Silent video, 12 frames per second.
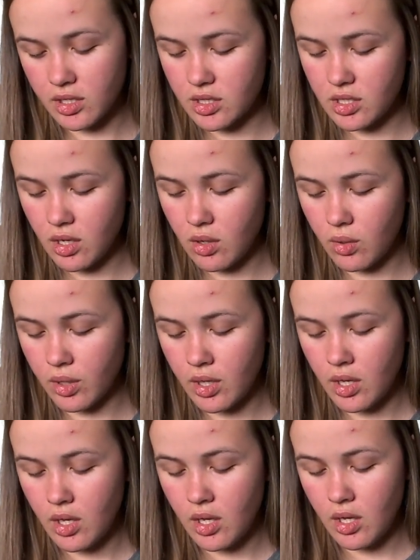So
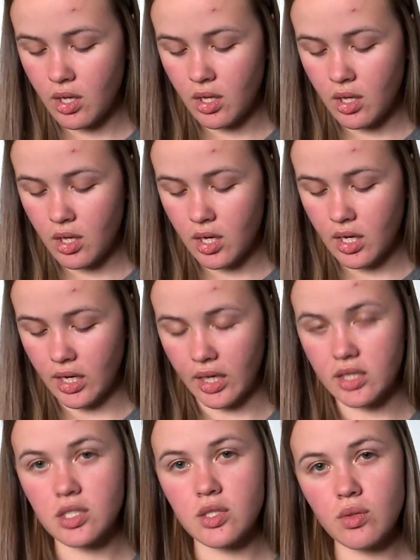I
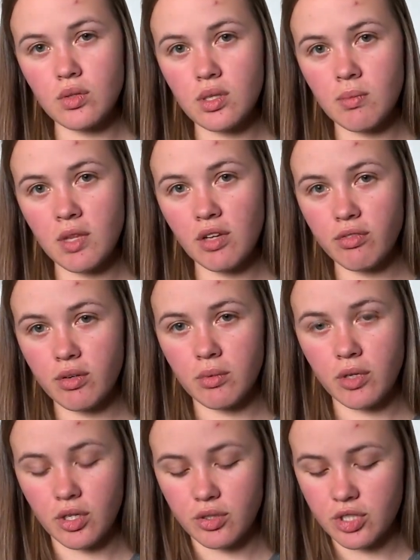stole something from
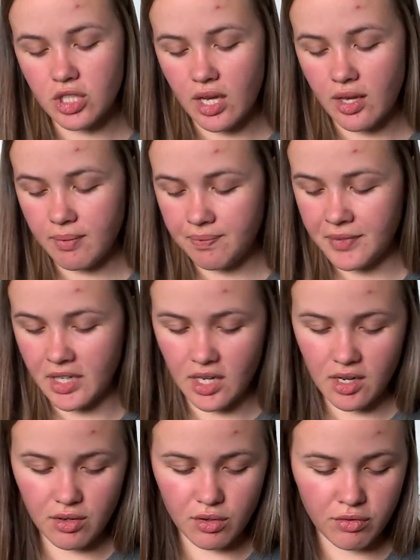crochet, and I
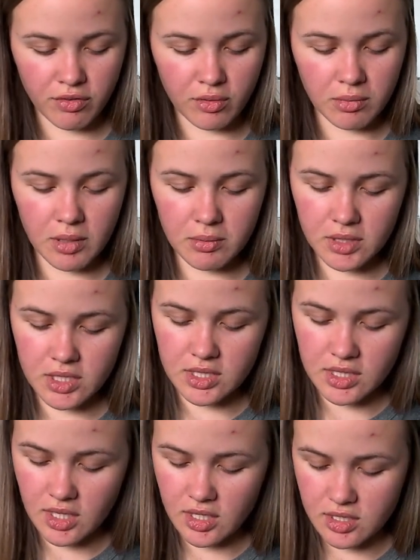don't know if you'll be able to
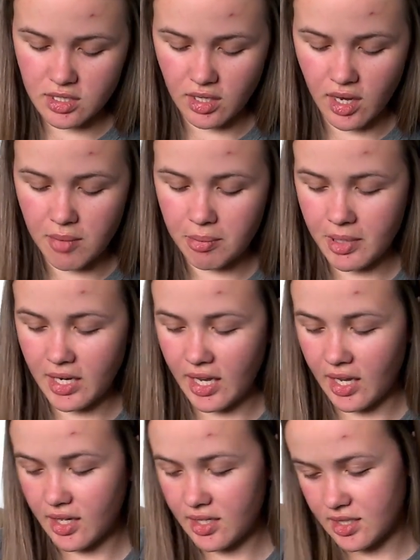see this or not, but
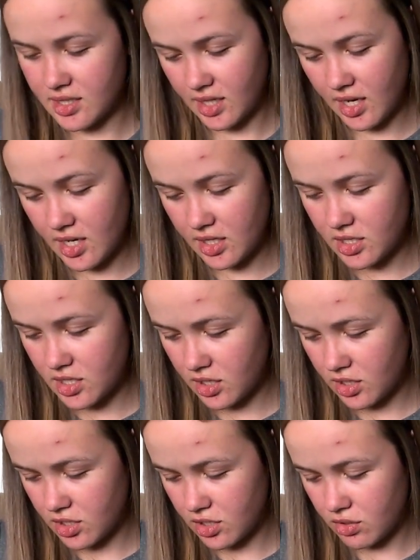I decided
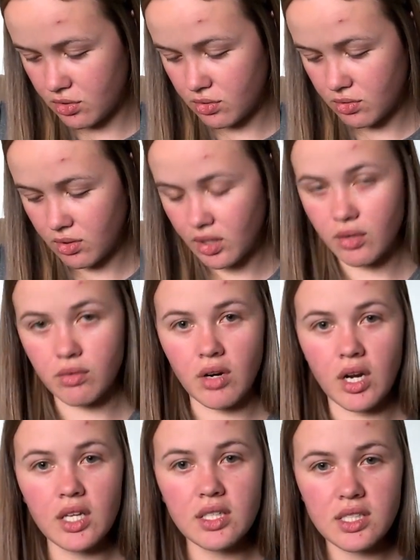to do a
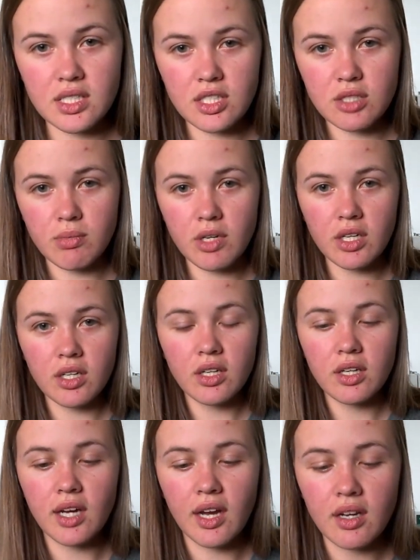running stitch marker,
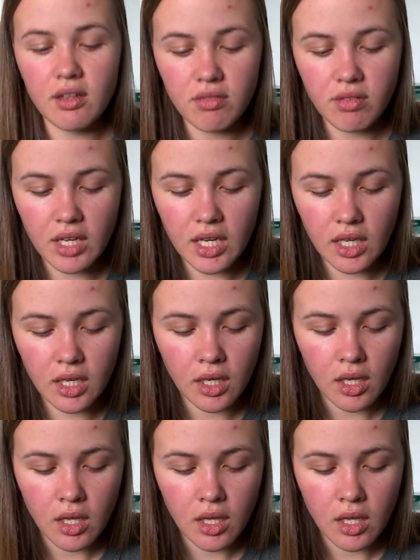kind of like